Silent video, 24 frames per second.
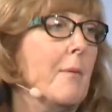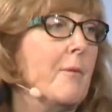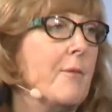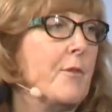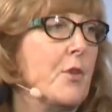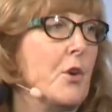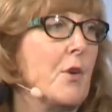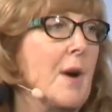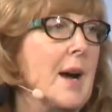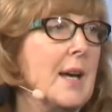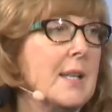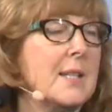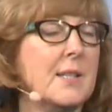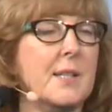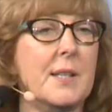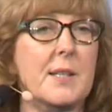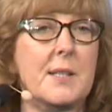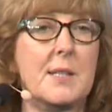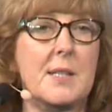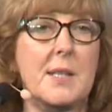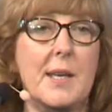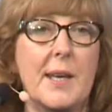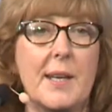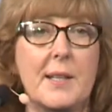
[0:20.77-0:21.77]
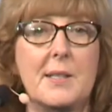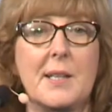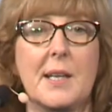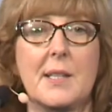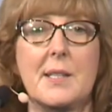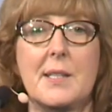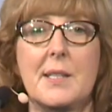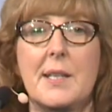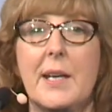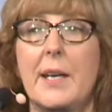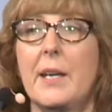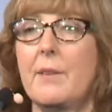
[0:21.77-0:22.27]
for us. It
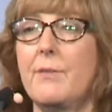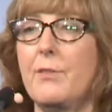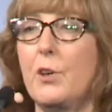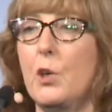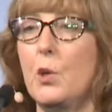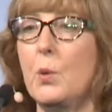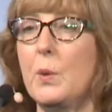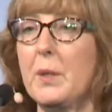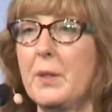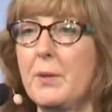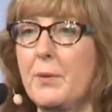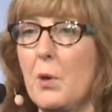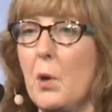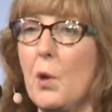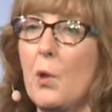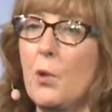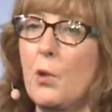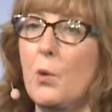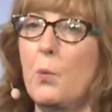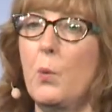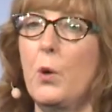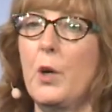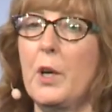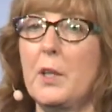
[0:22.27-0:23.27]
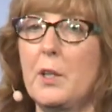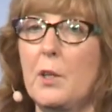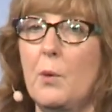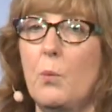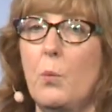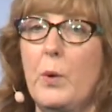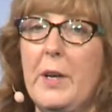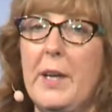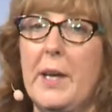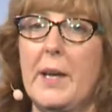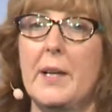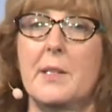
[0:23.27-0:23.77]
does take forward the work that
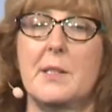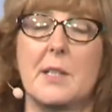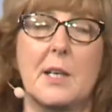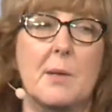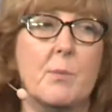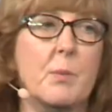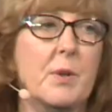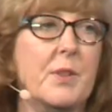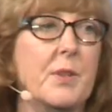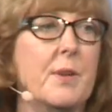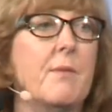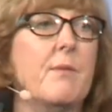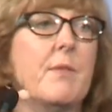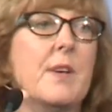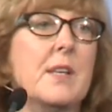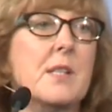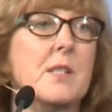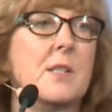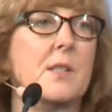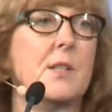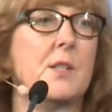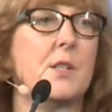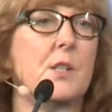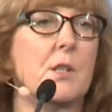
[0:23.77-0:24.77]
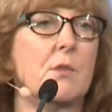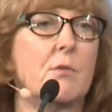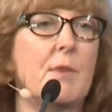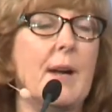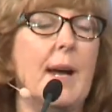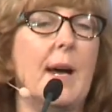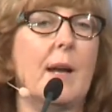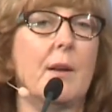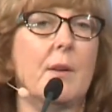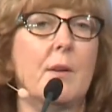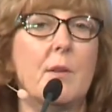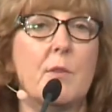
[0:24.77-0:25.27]
we had done with investors
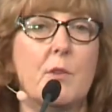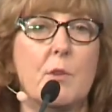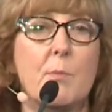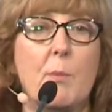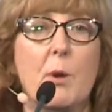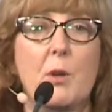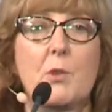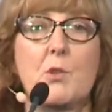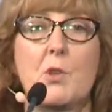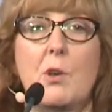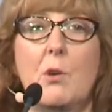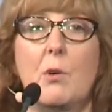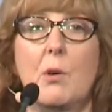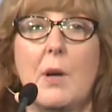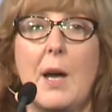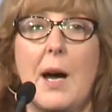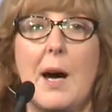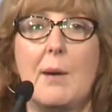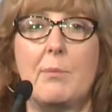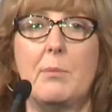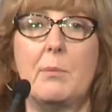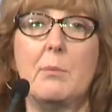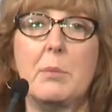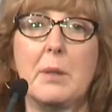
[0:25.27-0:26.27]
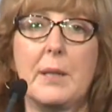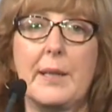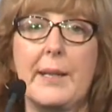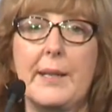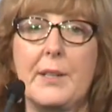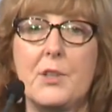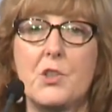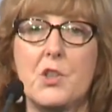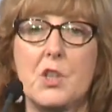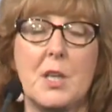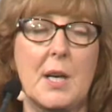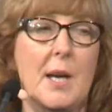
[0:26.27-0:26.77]
around the Montreal Carbon
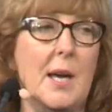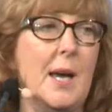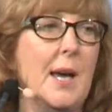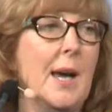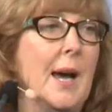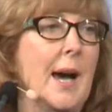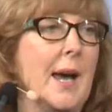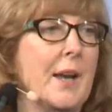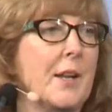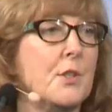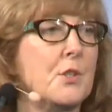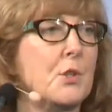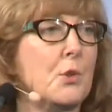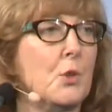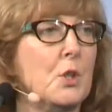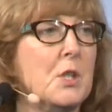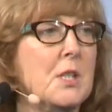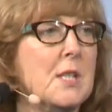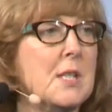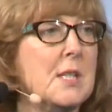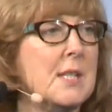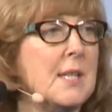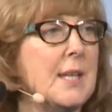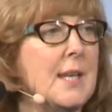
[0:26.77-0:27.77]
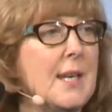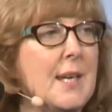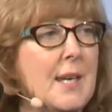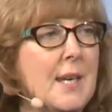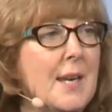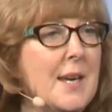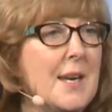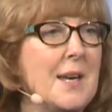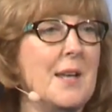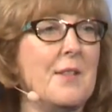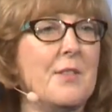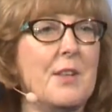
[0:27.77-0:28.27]
Pledge, and it's good to
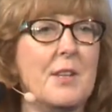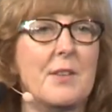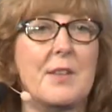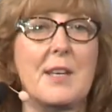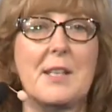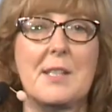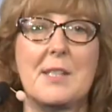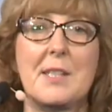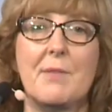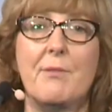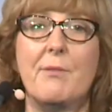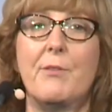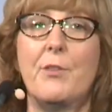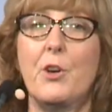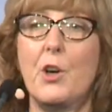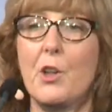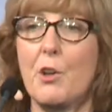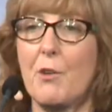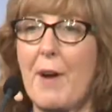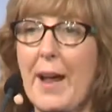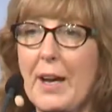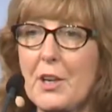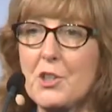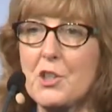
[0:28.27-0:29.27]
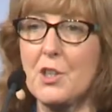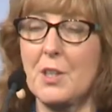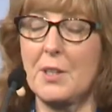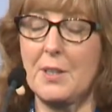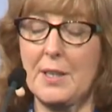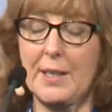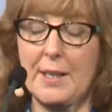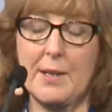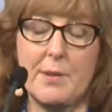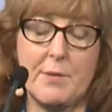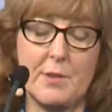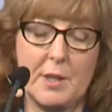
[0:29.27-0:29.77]
see that there's some further action
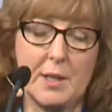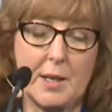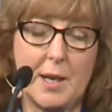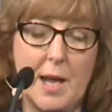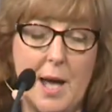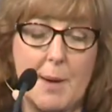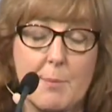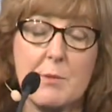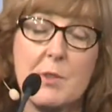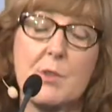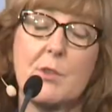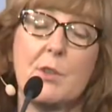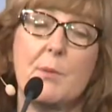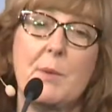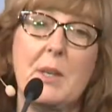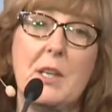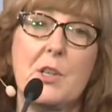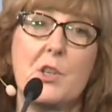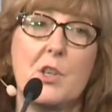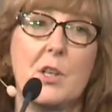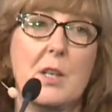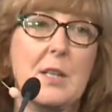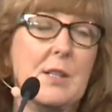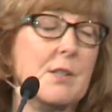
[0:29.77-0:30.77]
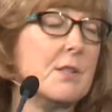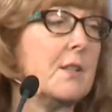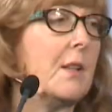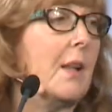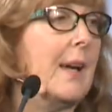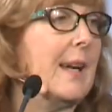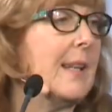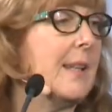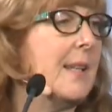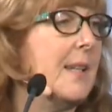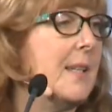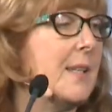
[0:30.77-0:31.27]
that comes from initiatives
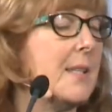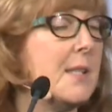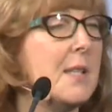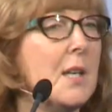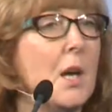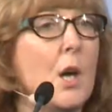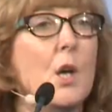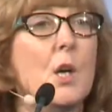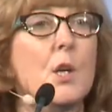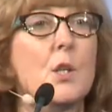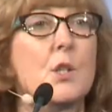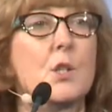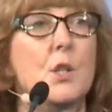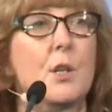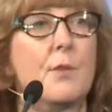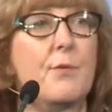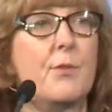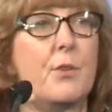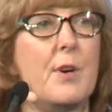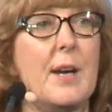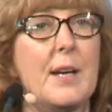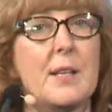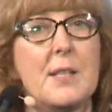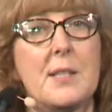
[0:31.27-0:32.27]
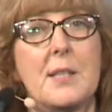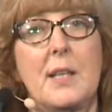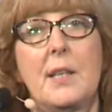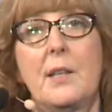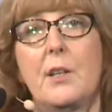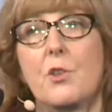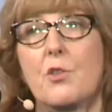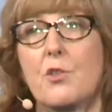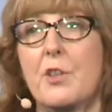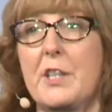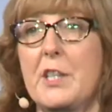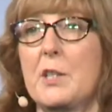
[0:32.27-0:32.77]
like this. So for our
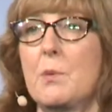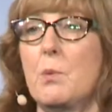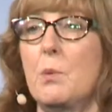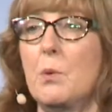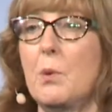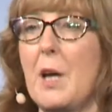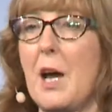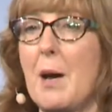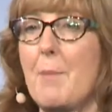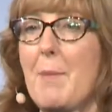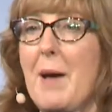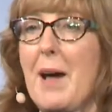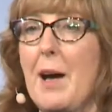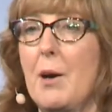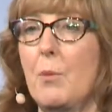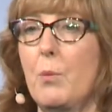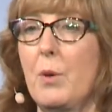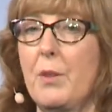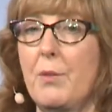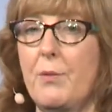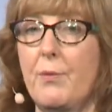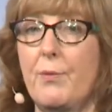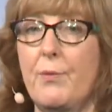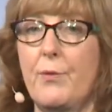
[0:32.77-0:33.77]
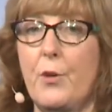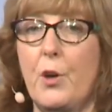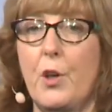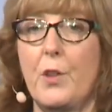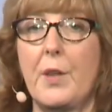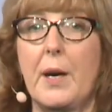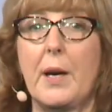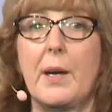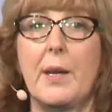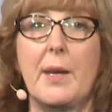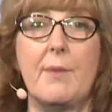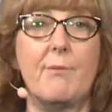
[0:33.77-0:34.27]
signatories, we'll come out with
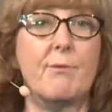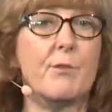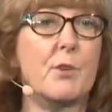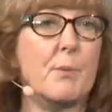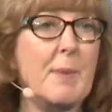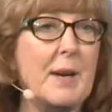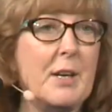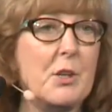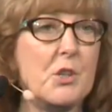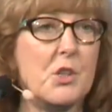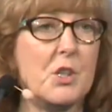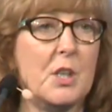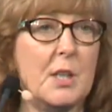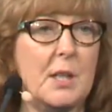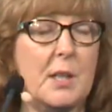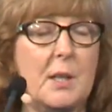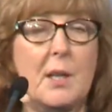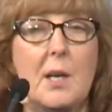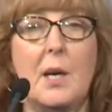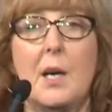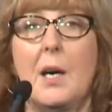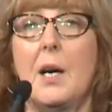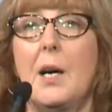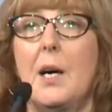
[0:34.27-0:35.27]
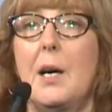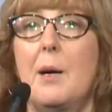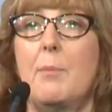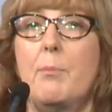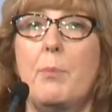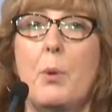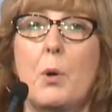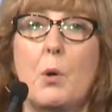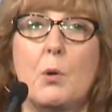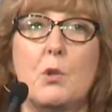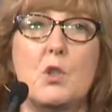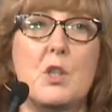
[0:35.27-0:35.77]
further information.
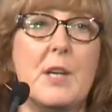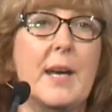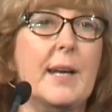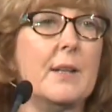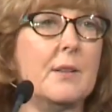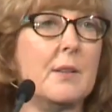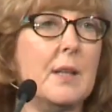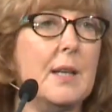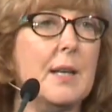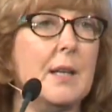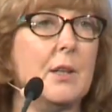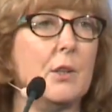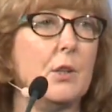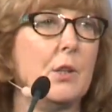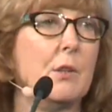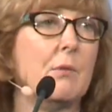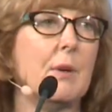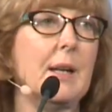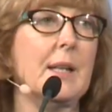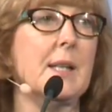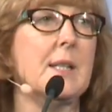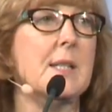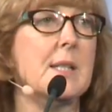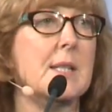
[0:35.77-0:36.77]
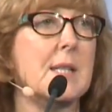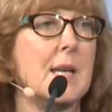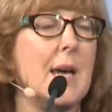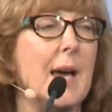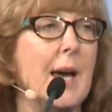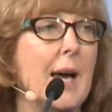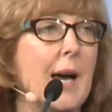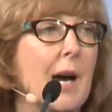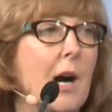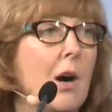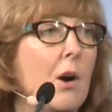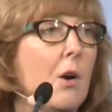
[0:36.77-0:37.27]
Paul Chandler, who runs
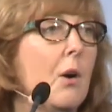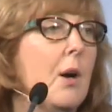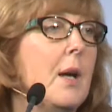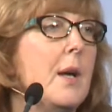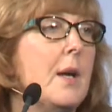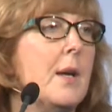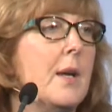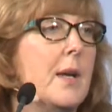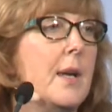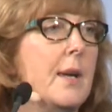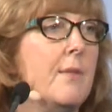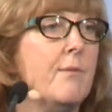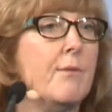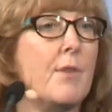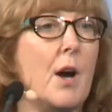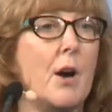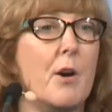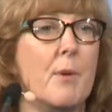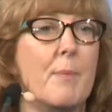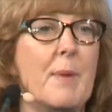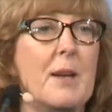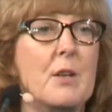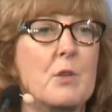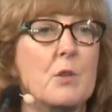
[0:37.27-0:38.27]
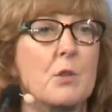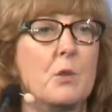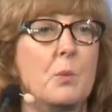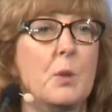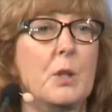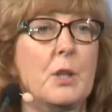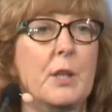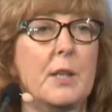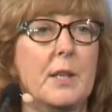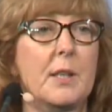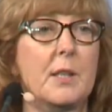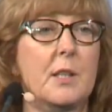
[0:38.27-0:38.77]
our environmental
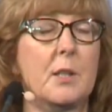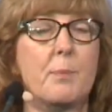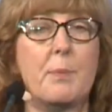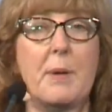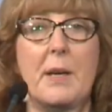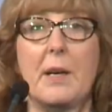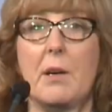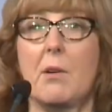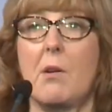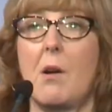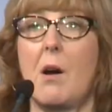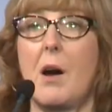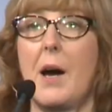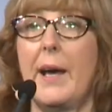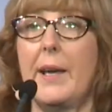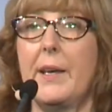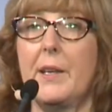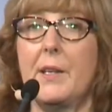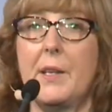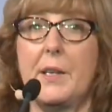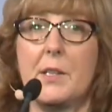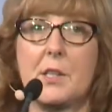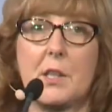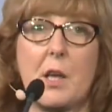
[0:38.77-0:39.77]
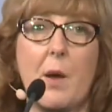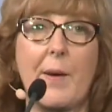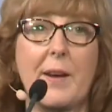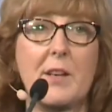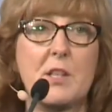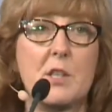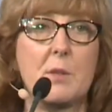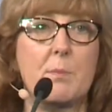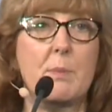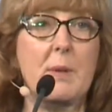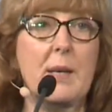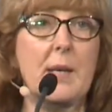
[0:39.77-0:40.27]
work at the PRI, is
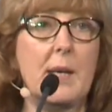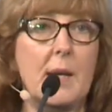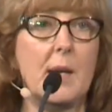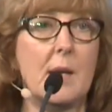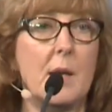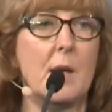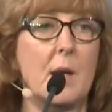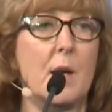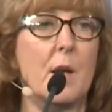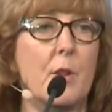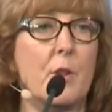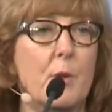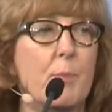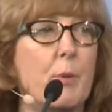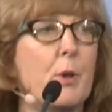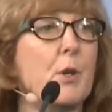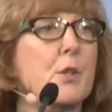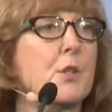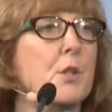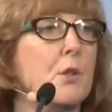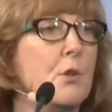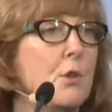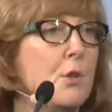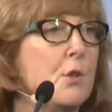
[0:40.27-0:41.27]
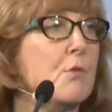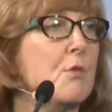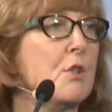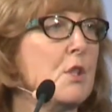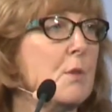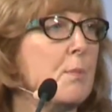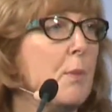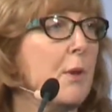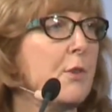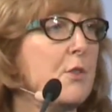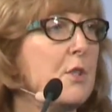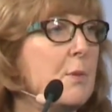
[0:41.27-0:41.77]
going to be the person who's
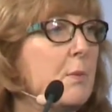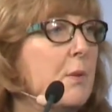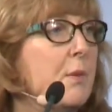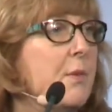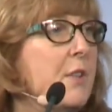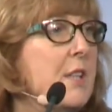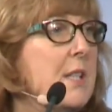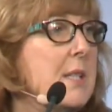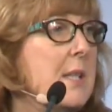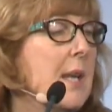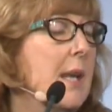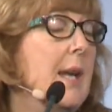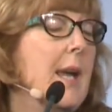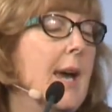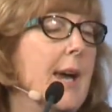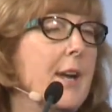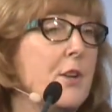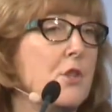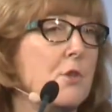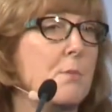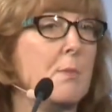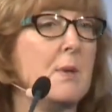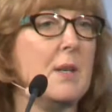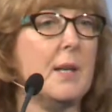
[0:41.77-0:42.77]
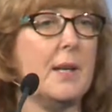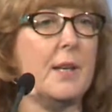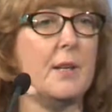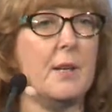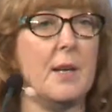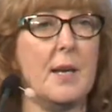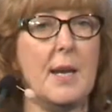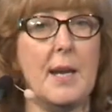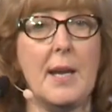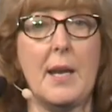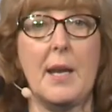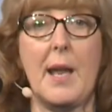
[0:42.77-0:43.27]
responsible for this engagement
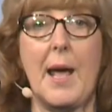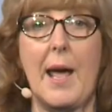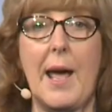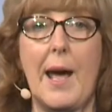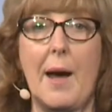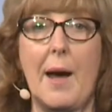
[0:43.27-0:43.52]
in